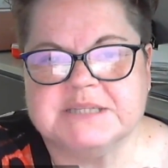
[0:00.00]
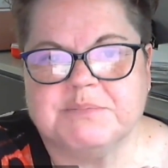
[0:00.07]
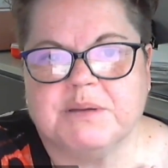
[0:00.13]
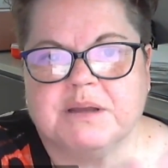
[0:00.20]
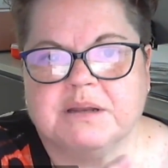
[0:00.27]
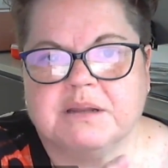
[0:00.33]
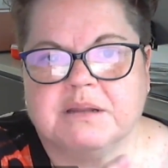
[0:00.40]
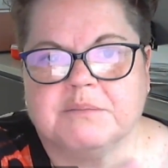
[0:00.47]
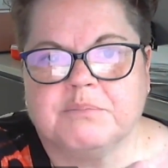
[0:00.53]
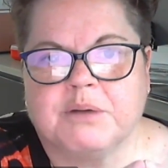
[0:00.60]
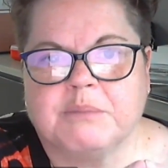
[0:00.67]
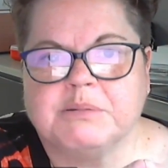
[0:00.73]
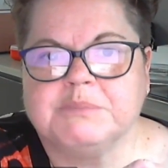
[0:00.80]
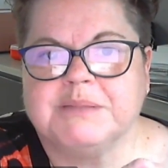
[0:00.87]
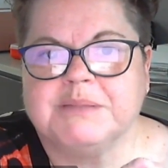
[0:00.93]
but
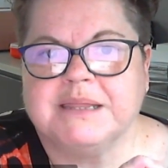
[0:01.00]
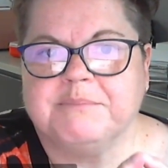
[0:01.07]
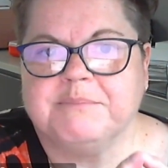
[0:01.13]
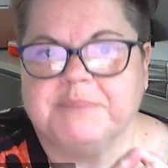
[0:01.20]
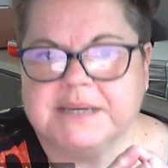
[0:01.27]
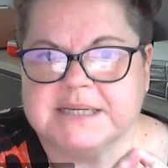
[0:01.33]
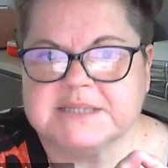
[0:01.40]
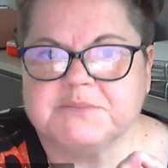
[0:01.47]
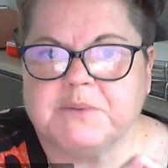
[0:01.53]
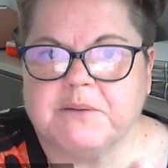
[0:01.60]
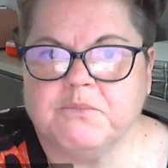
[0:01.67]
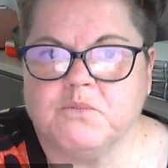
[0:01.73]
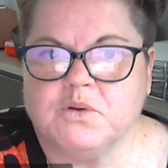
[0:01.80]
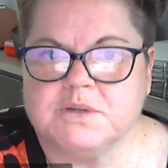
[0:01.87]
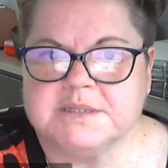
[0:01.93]
probably the biggest
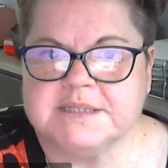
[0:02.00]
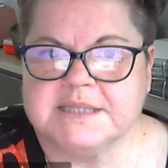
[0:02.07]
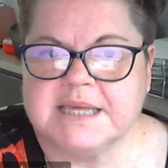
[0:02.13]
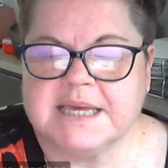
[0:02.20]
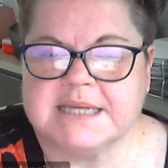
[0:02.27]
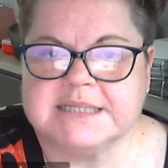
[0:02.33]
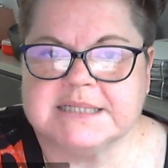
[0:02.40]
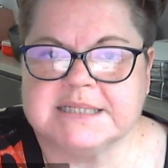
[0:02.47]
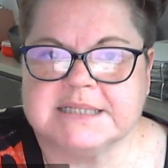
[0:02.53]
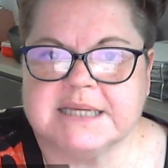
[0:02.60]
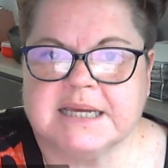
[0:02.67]
one was that